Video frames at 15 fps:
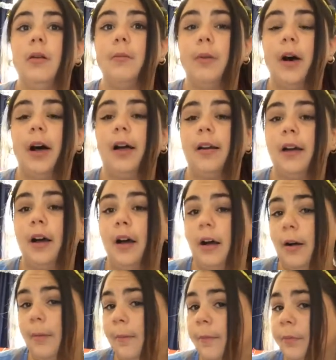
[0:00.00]
But
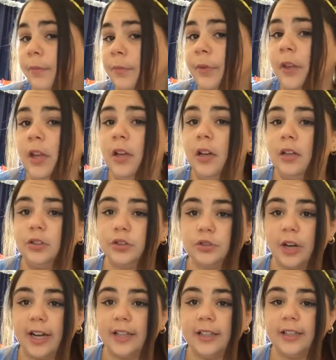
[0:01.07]
um,
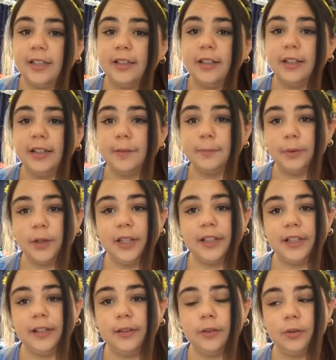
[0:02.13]
Australian is Brittany
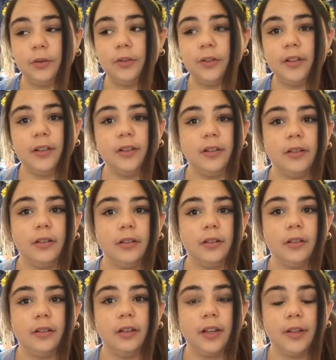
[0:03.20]
Lee Saunders
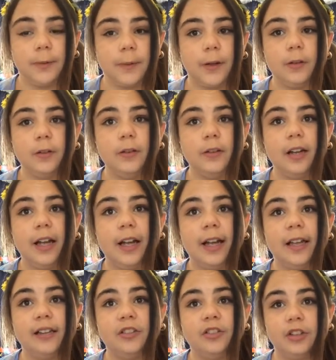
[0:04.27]
as well
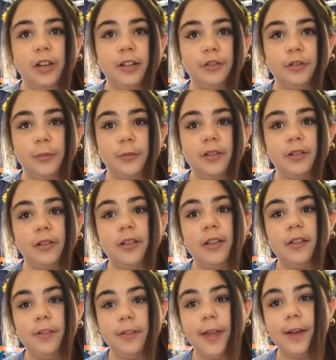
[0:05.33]
and Shani Grimmond.
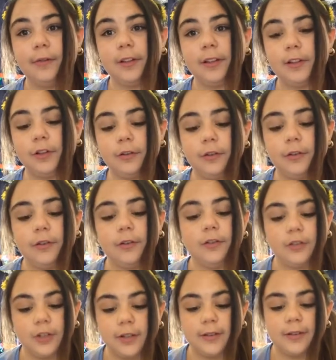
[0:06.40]
They're really good,
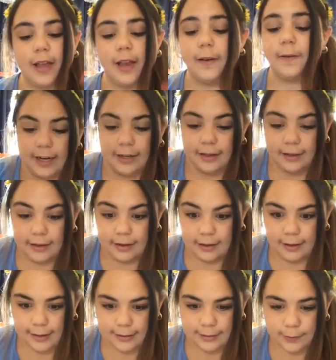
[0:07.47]
just saying.
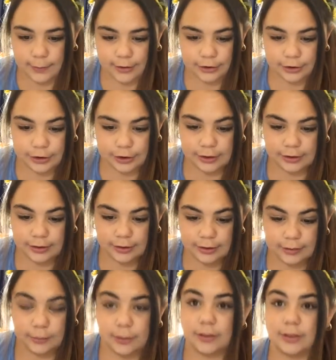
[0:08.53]
Next
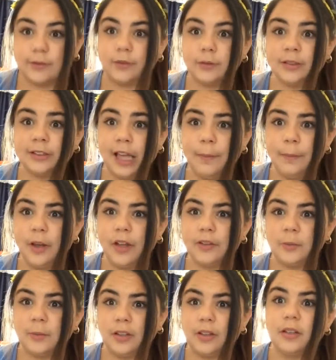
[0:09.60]
question was from the same
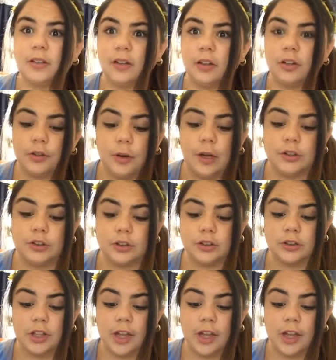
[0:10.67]
person, but there's a lot of questions.